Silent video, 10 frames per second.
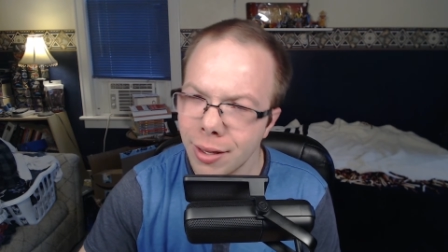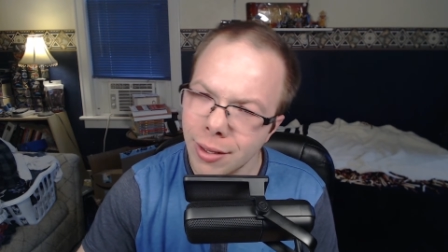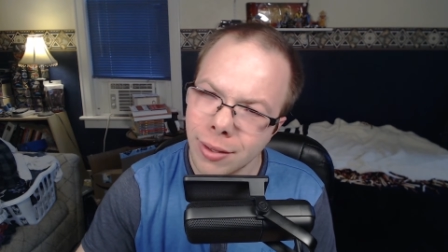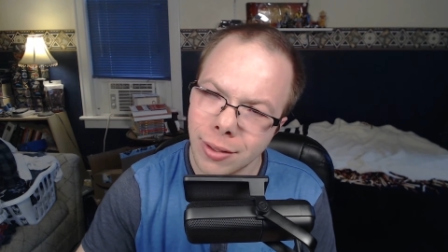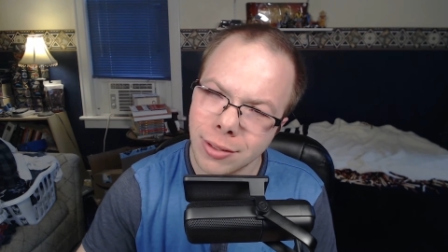
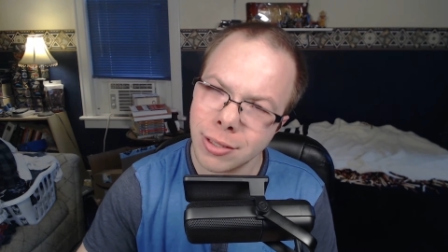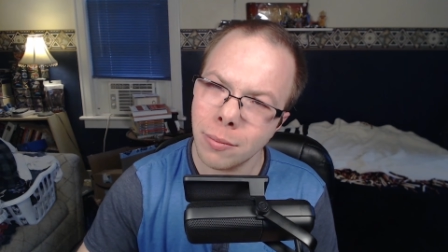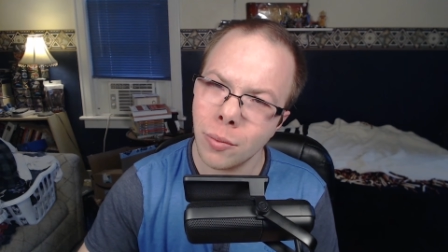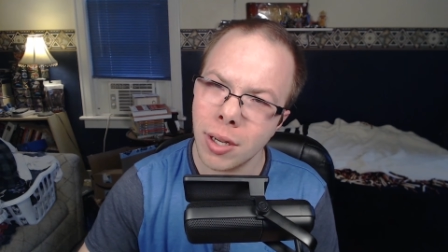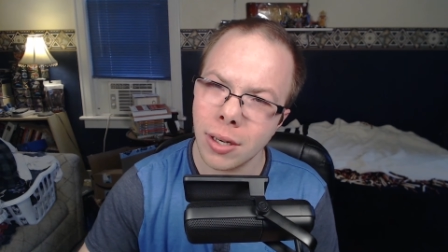oh, there's
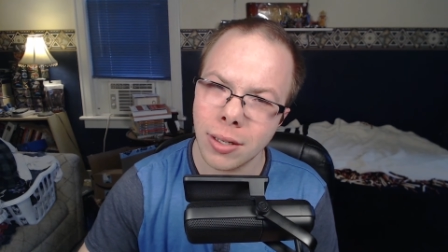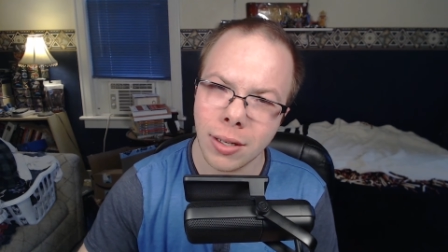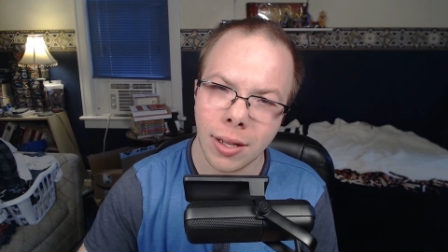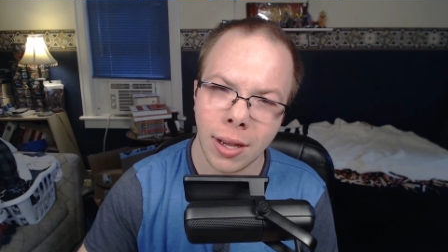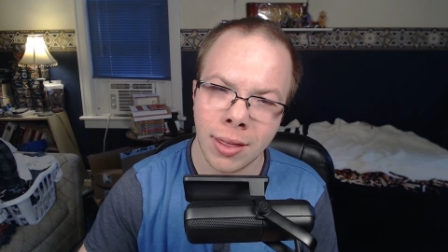some weird.
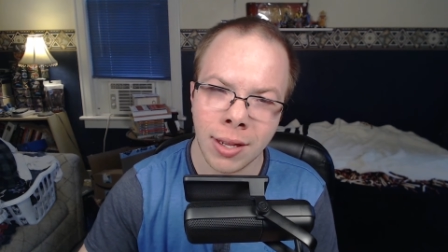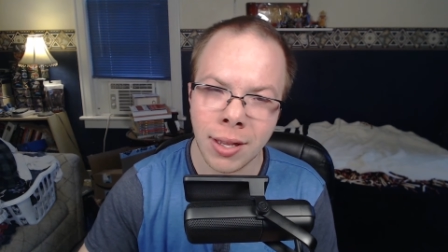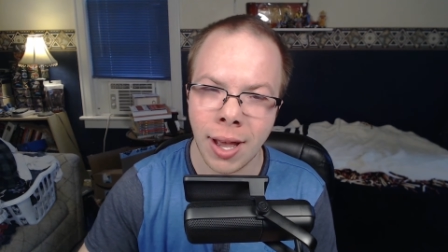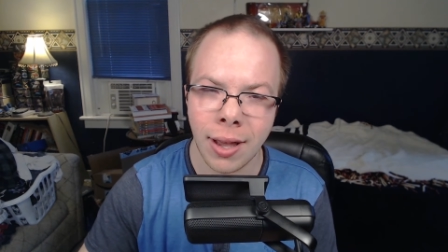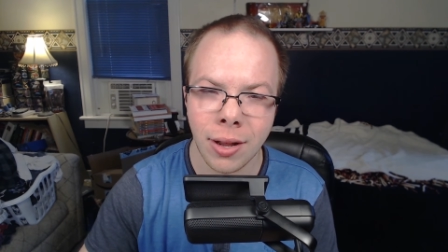I think
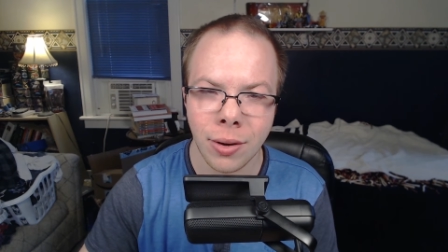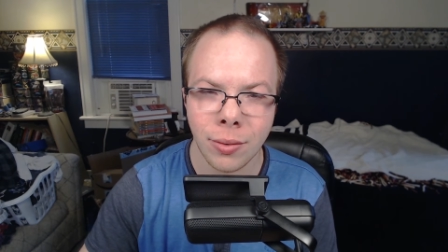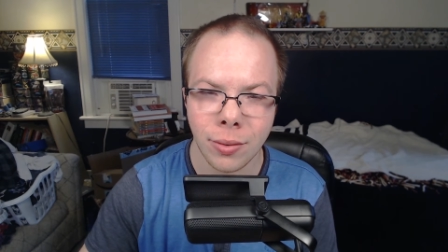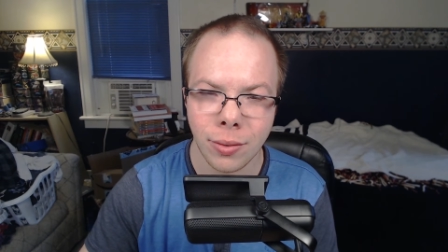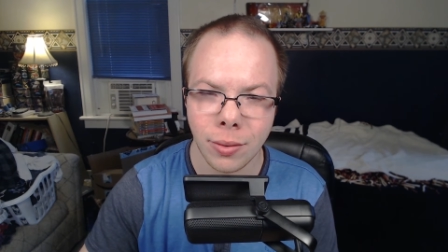Kaido,